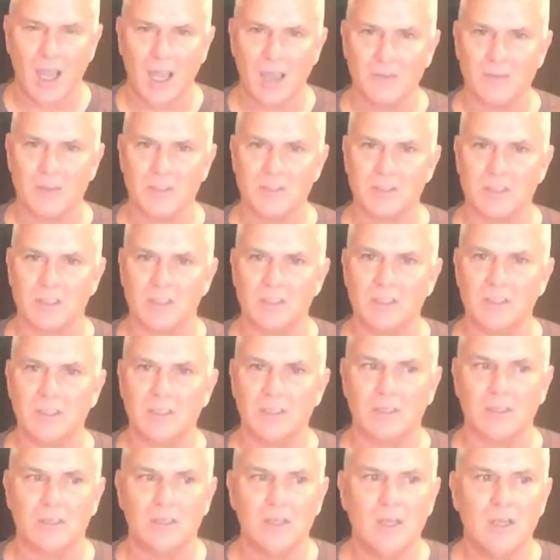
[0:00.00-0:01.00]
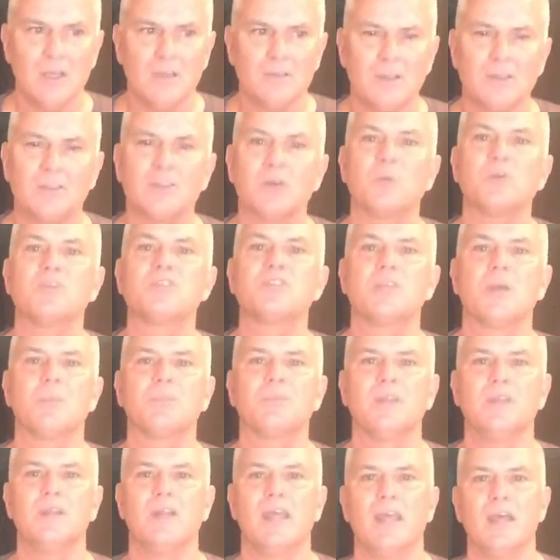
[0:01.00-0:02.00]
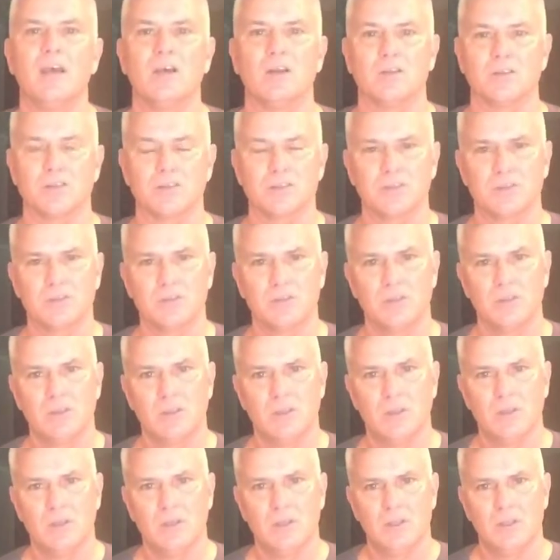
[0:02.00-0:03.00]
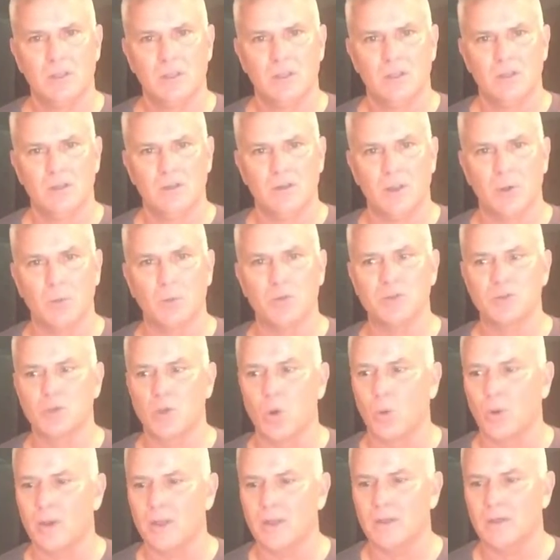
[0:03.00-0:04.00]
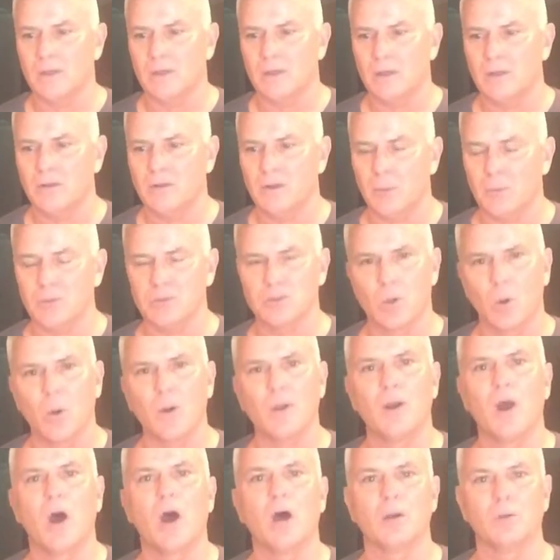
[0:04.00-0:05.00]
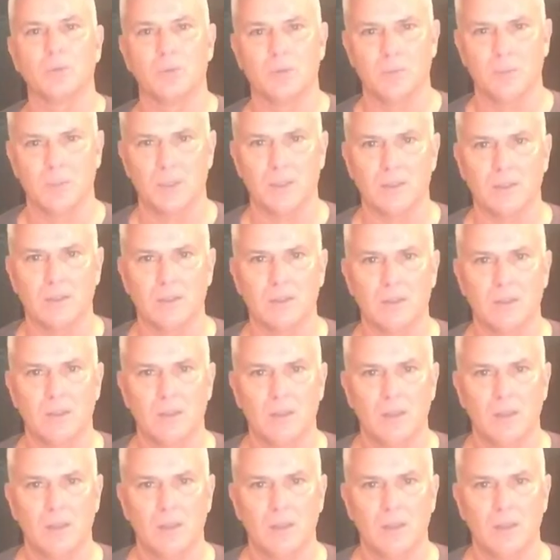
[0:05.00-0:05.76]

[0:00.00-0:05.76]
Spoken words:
obvious and clear that there was something else that was going on with me.